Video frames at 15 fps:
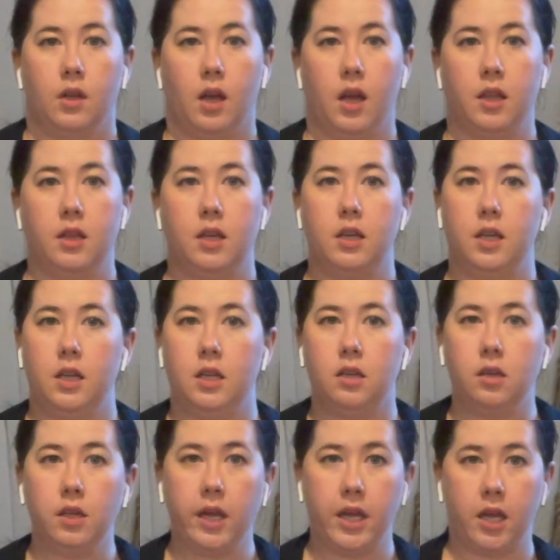And then
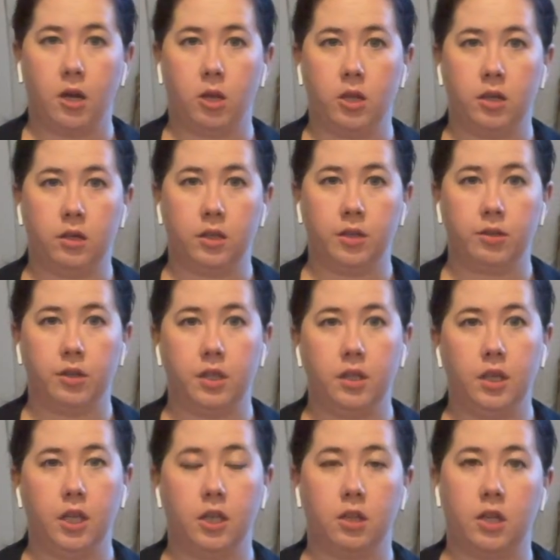inhale, and on your
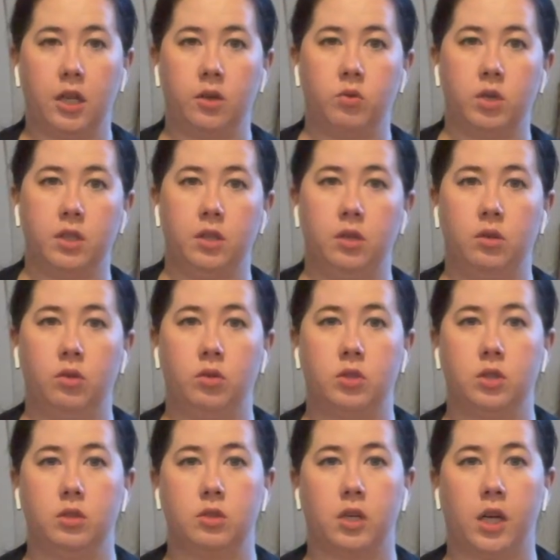inhale, I want you
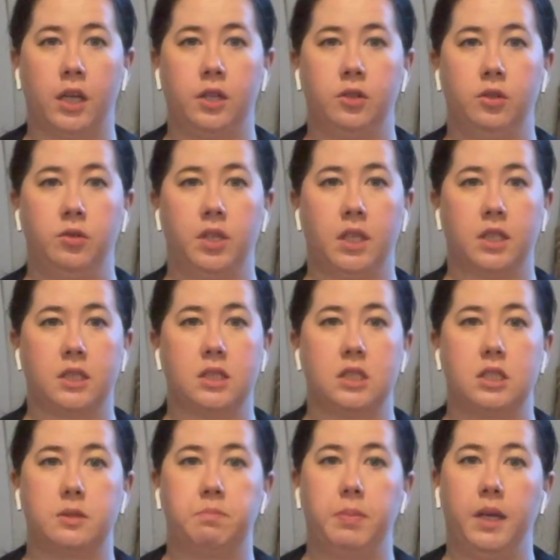to try to
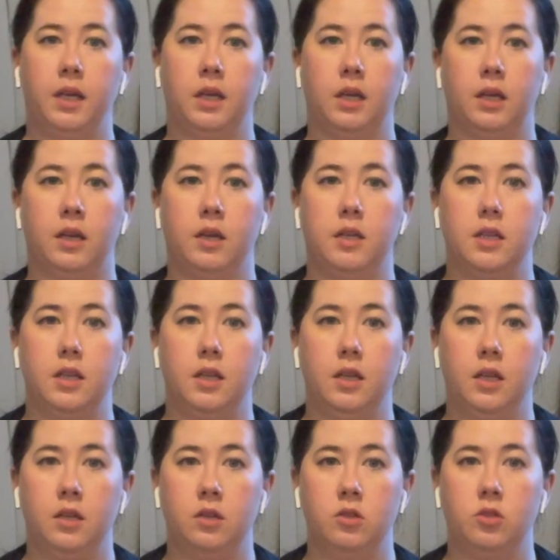expand
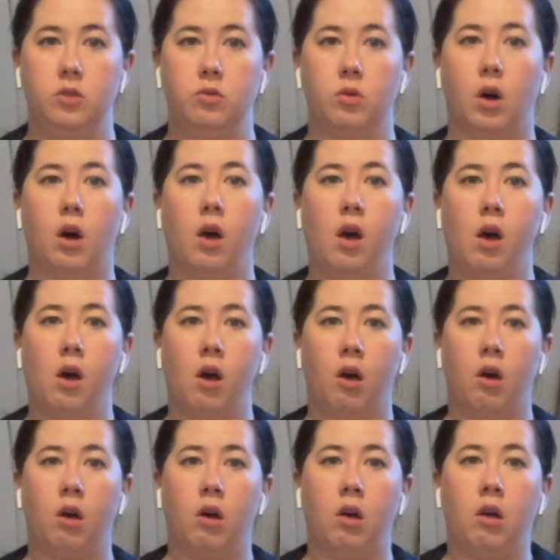into
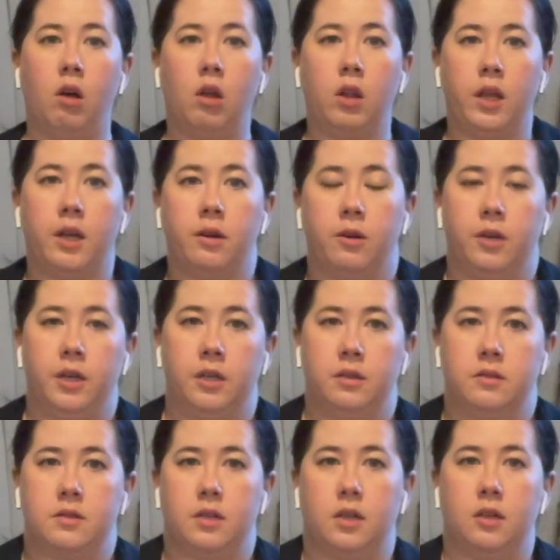all
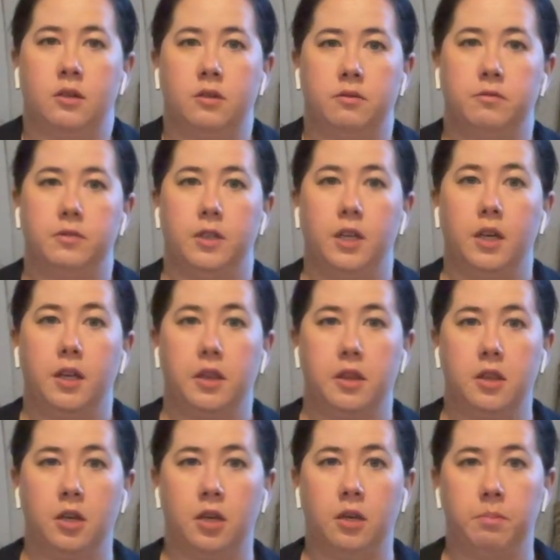areas of
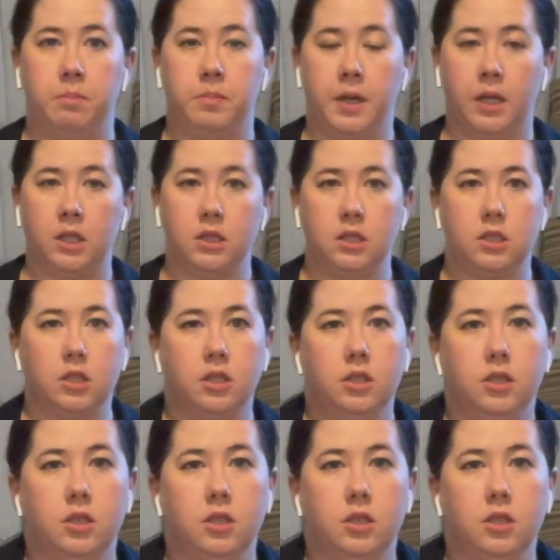the belt